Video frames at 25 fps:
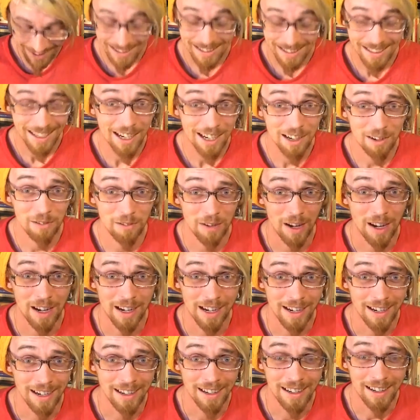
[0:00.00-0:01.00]

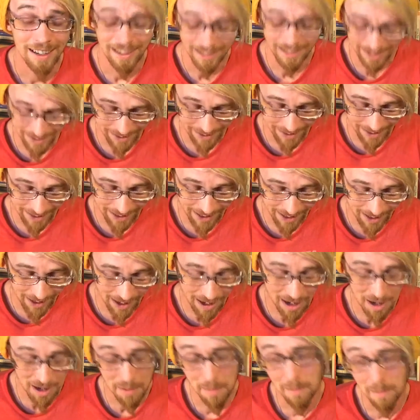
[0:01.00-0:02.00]
terrifying in
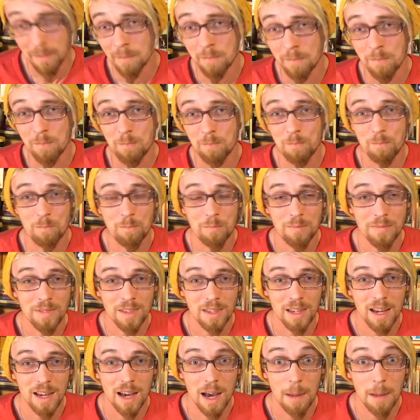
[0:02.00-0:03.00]
their
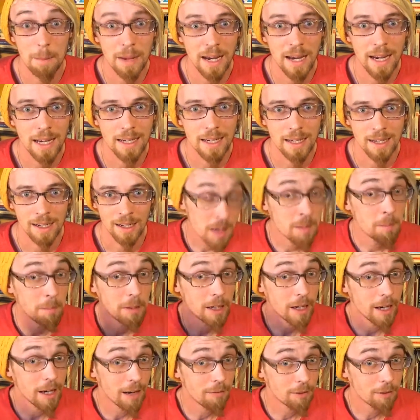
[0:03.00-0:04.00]
abandon. But
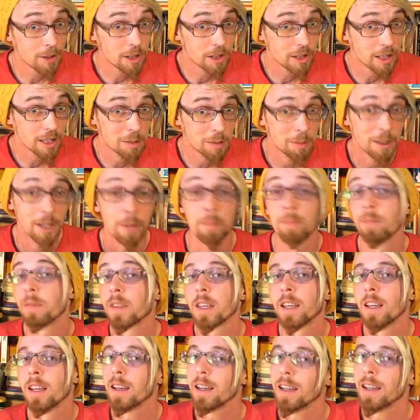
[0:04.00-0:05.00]
I have read Shakespeare,
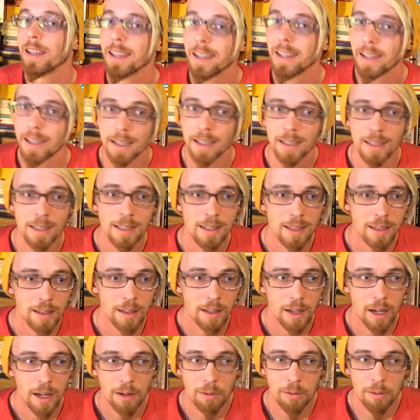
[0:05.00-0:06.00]
and
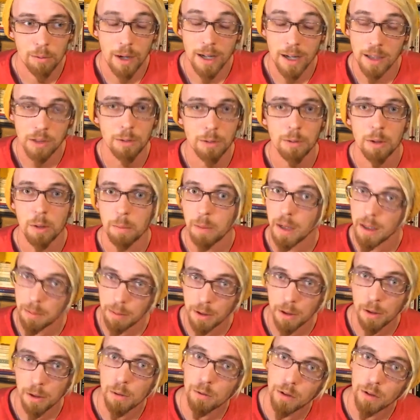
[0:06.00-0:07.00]
I actually wrote a
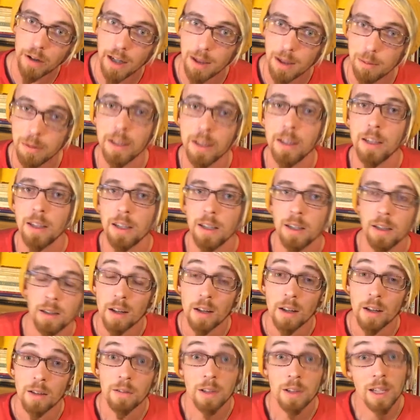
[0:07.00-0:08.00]
paper over Hamlet in
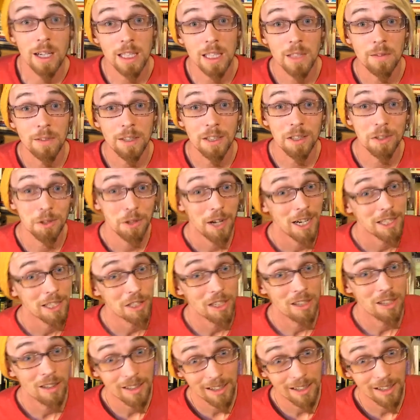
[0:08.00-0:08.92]
philosophy and tragic